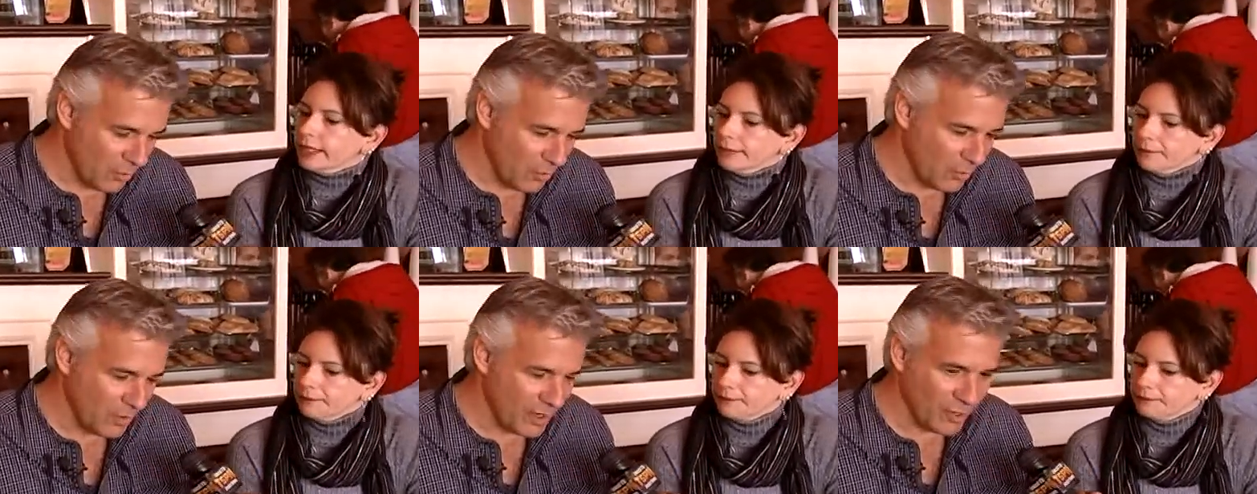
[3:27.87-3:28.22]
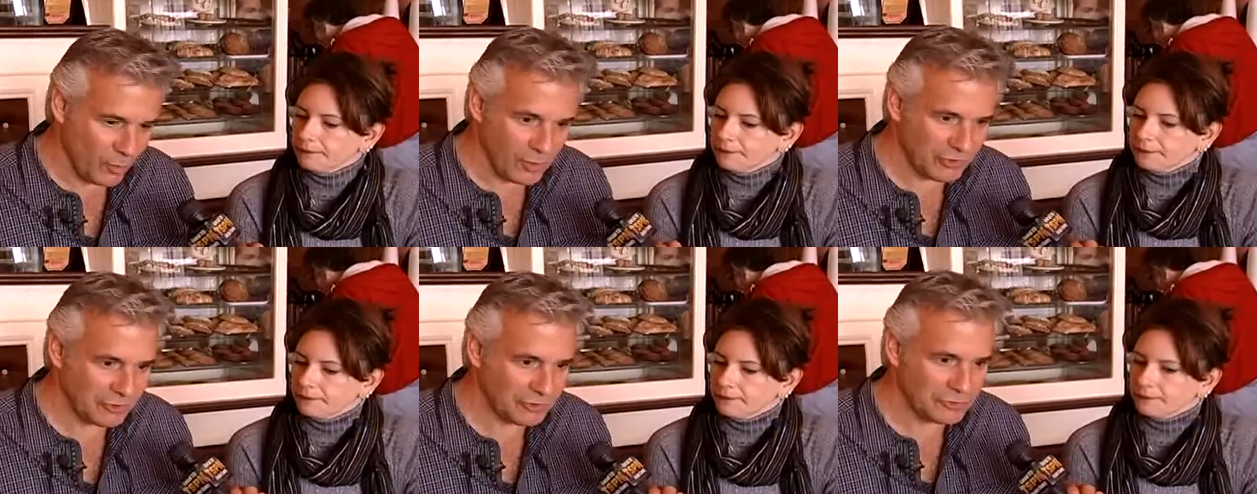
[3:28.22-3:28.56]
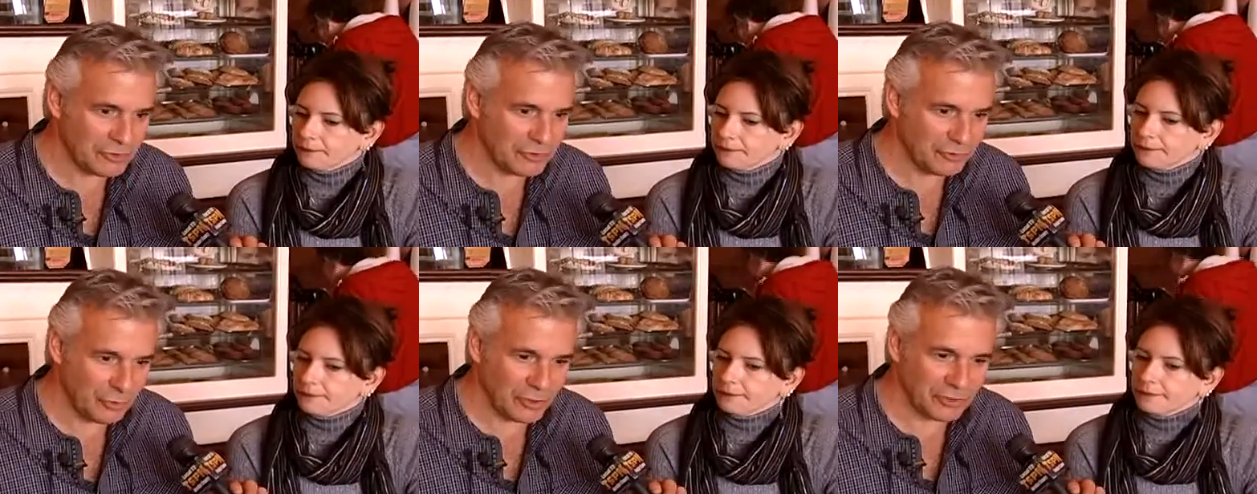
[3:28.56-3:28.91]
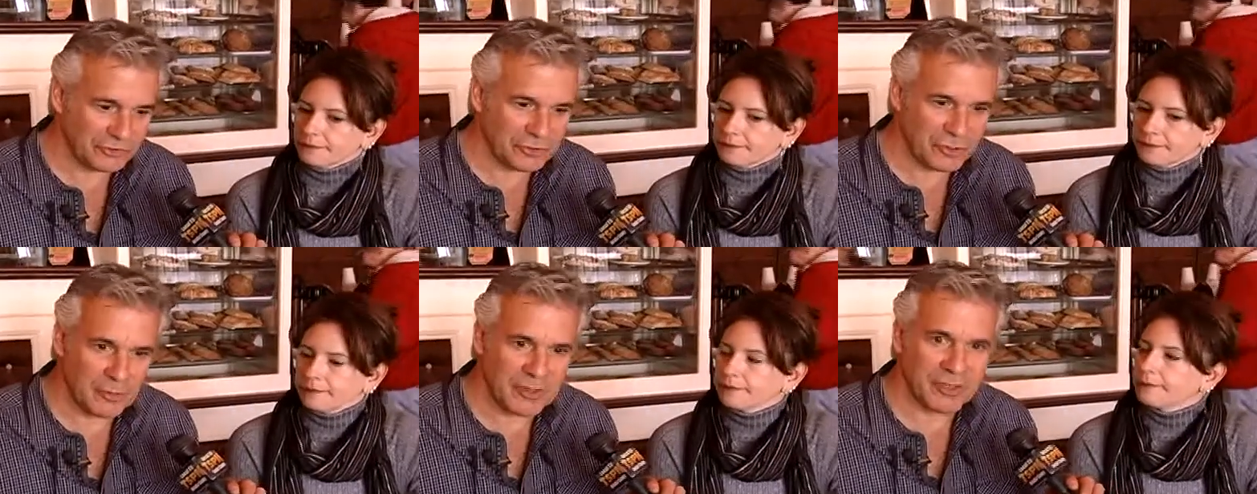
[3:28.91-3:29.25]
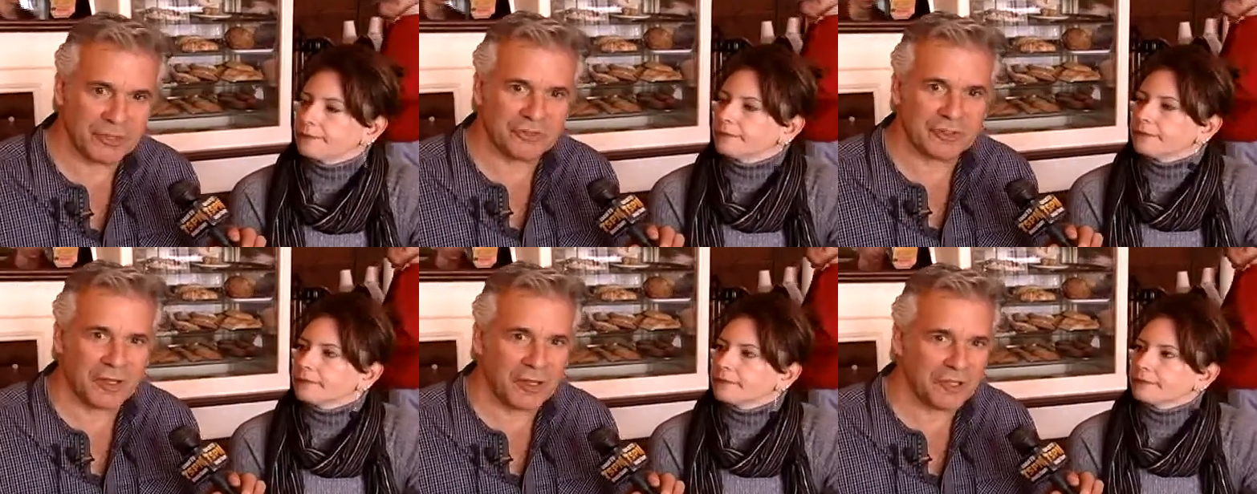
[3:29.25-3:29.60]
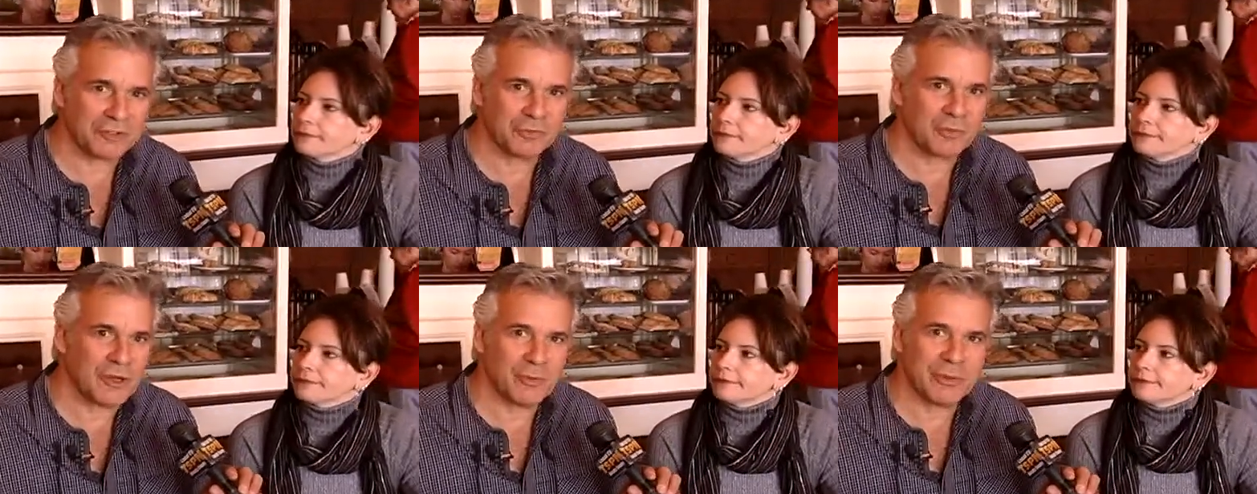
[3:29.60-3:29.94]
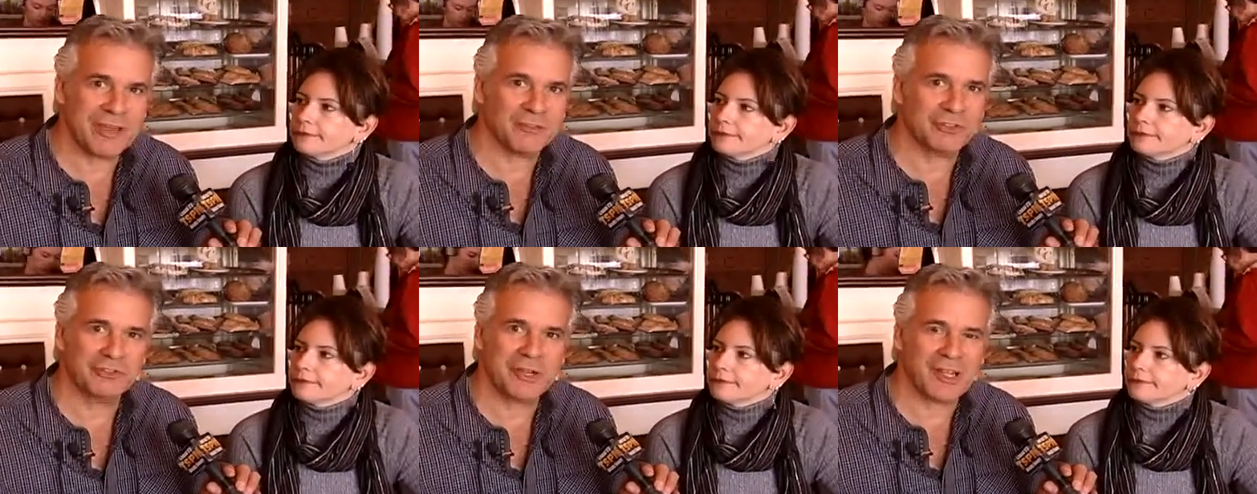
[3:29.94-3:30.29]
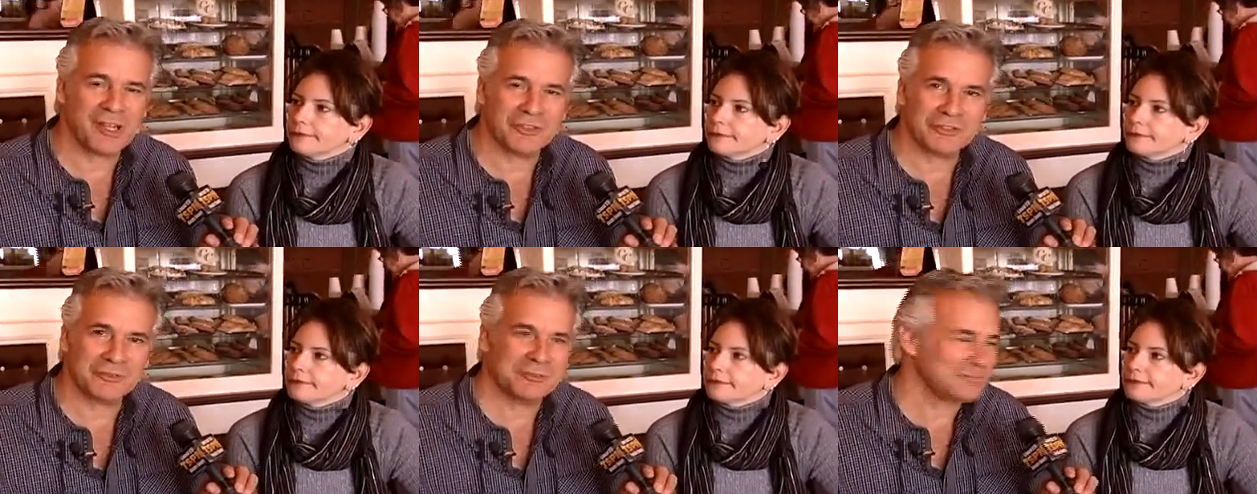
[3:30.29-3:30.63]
Speaker 1: Well, why don't we just enjoy some of this lunch while we have a chance?